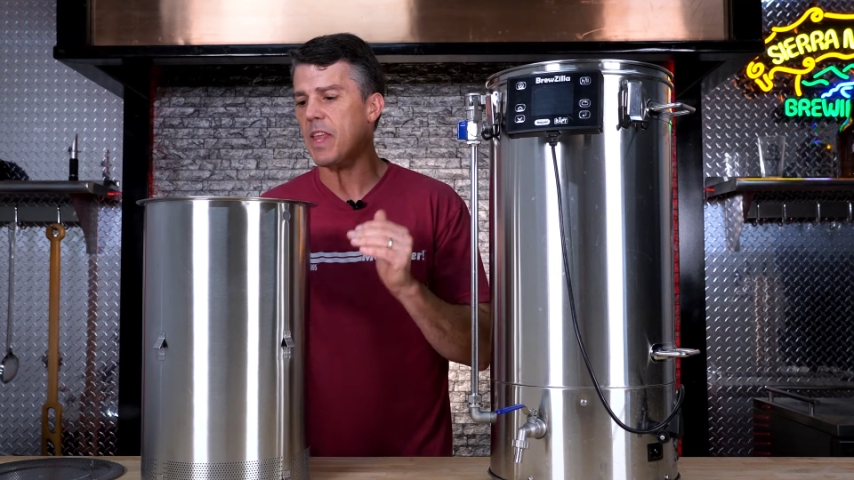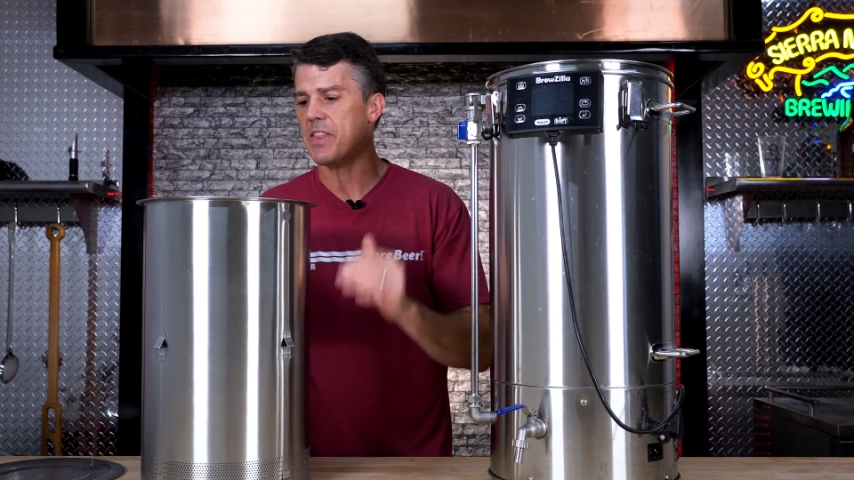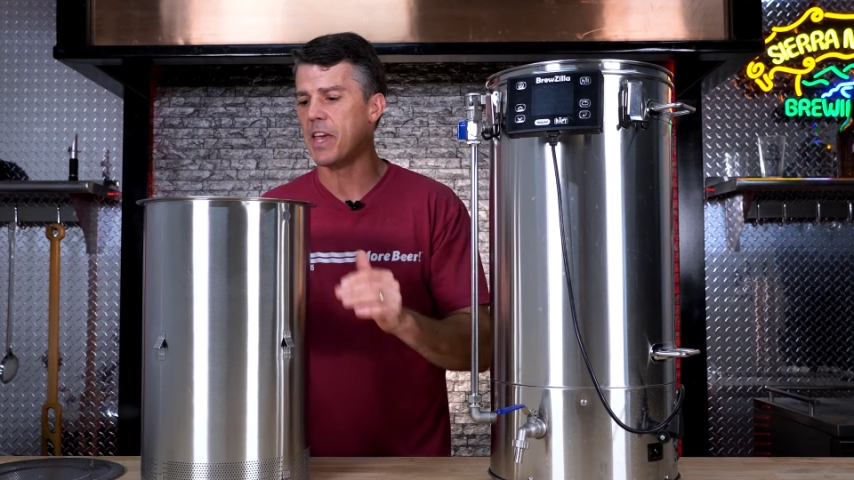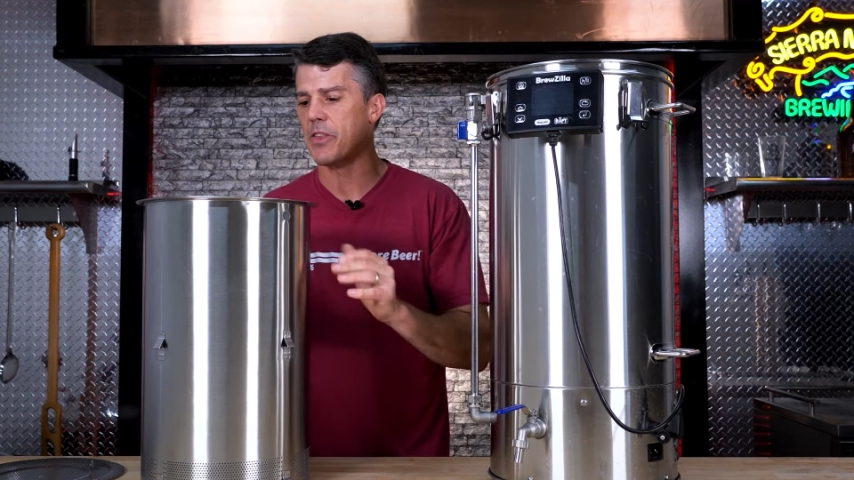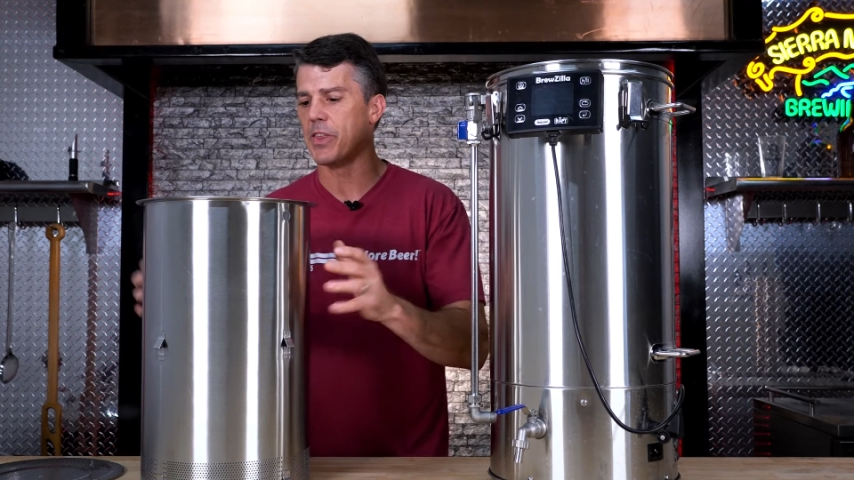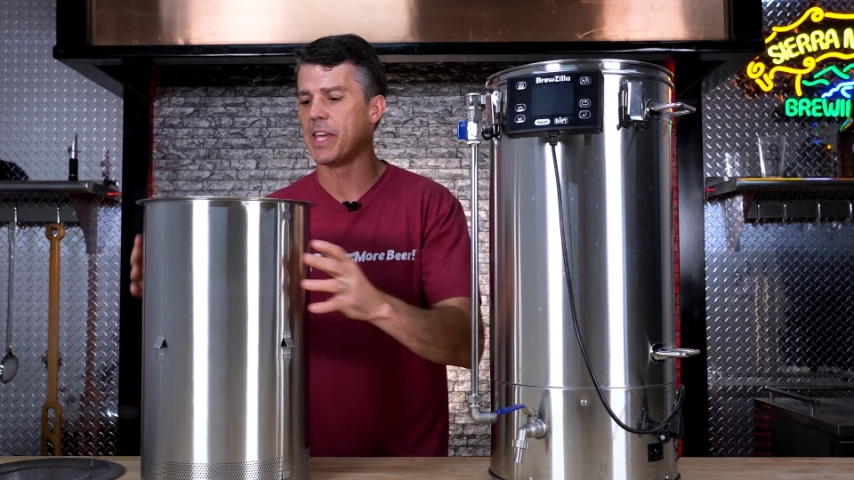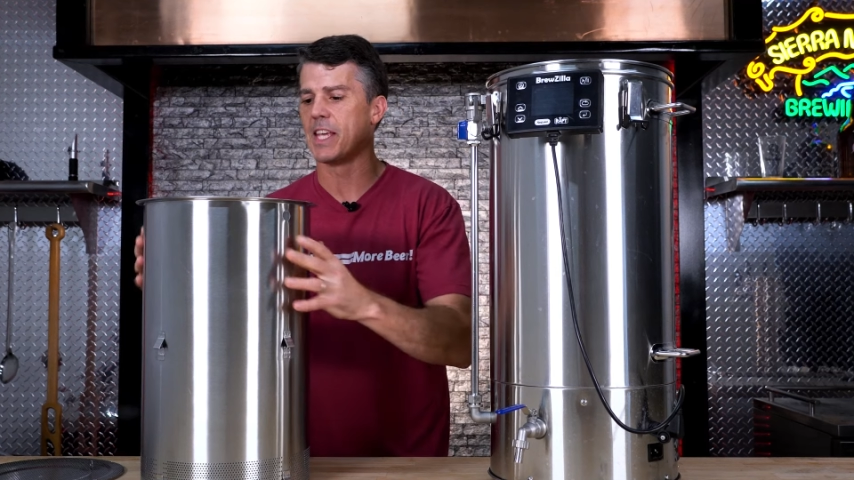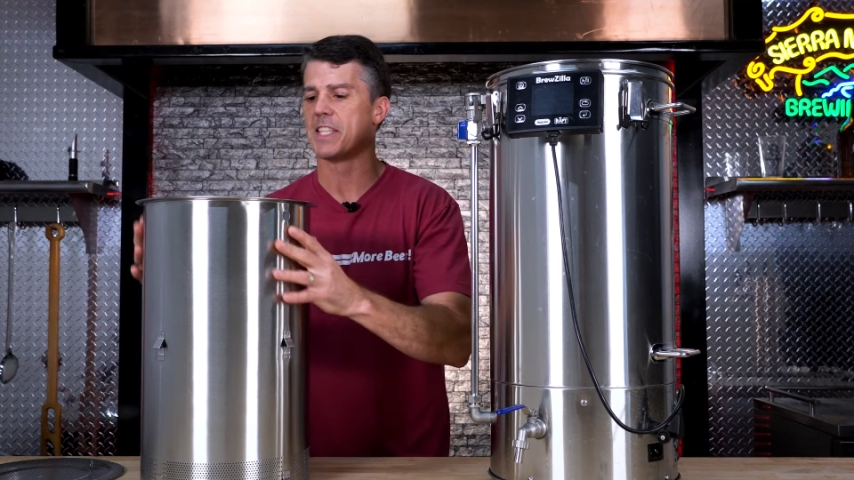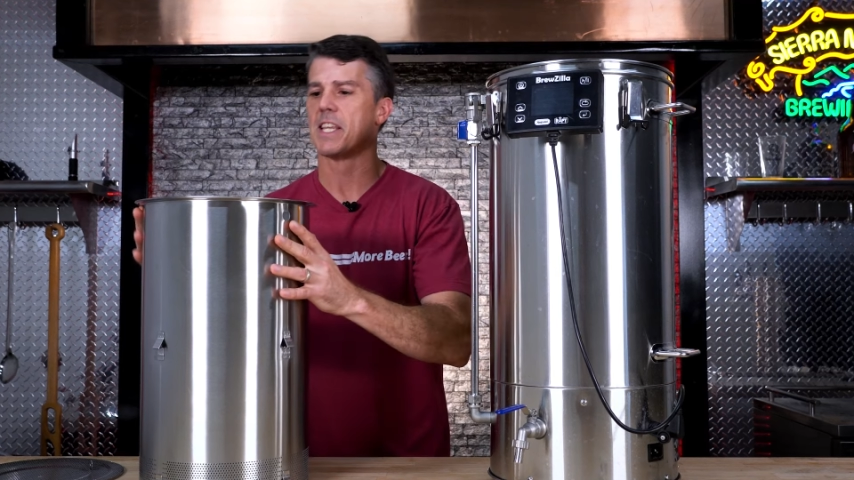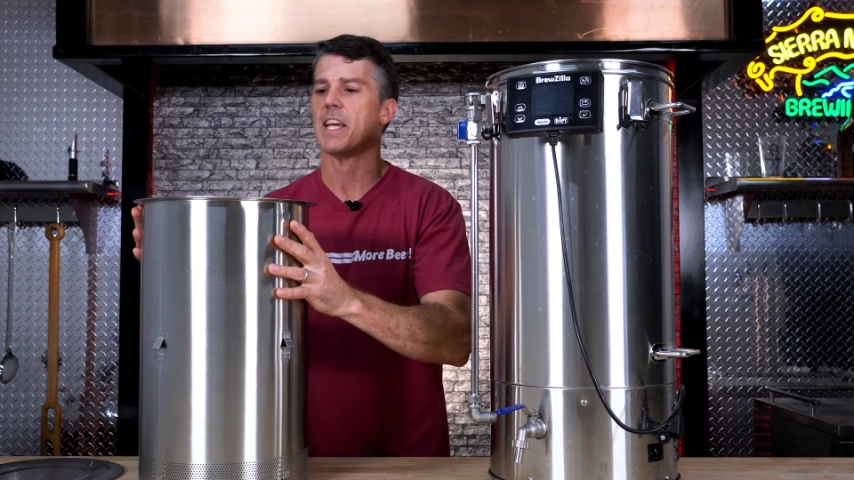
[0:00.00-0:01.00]
The other thing
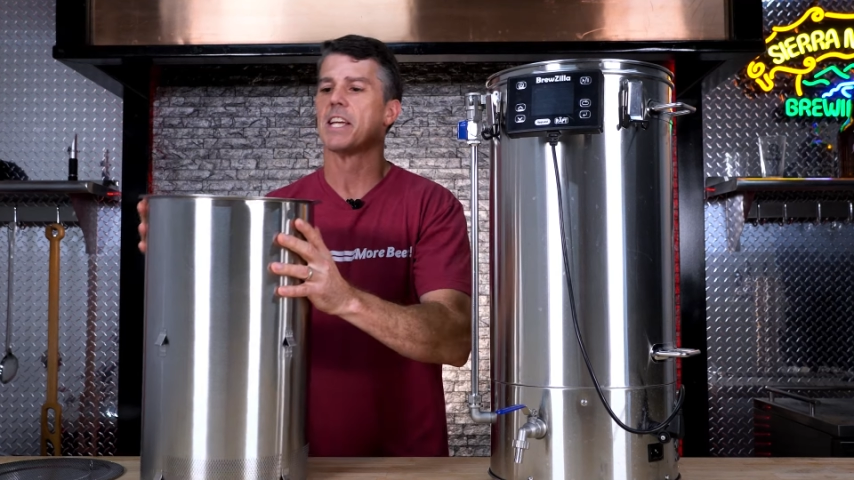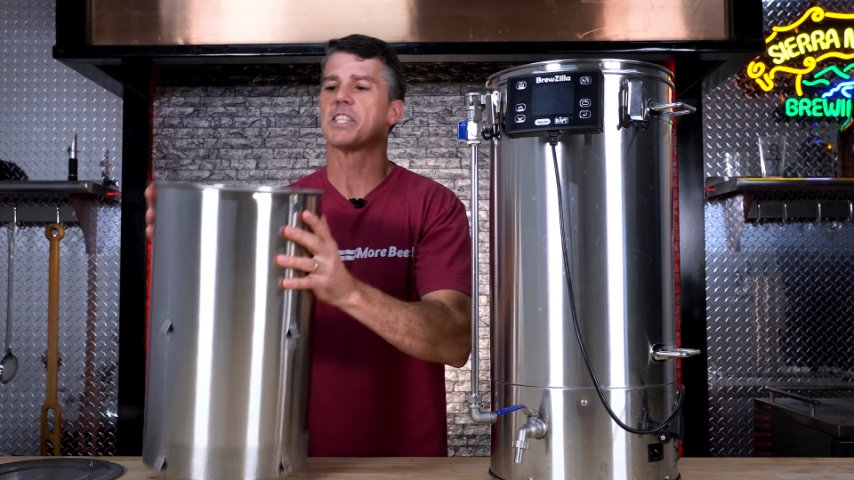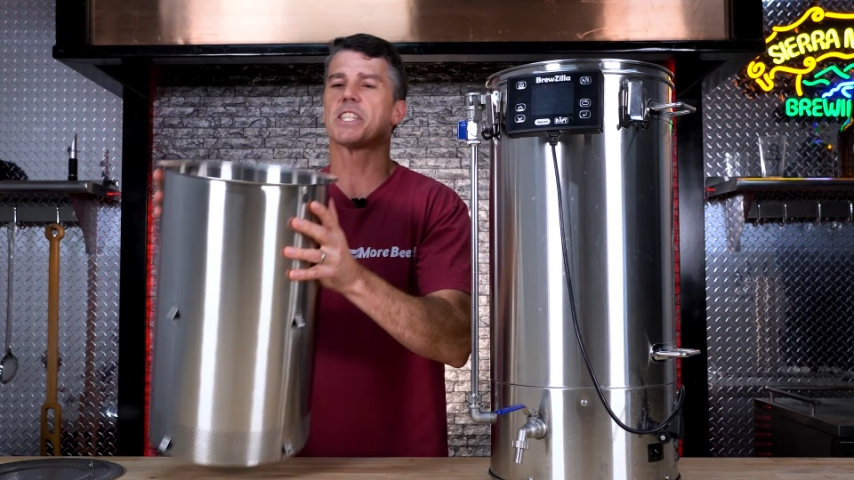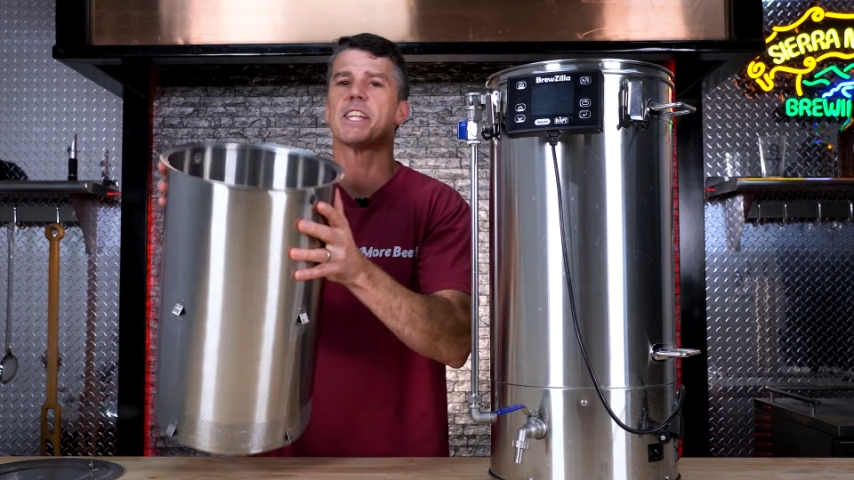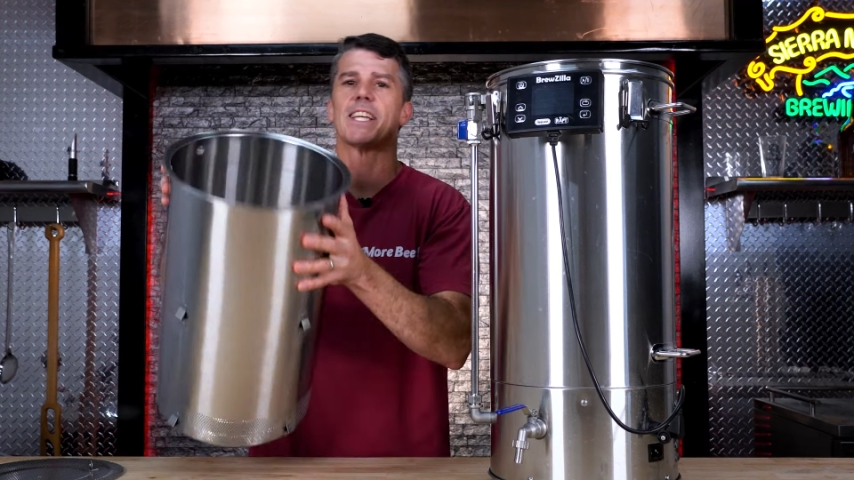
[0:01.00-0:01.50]
is it's just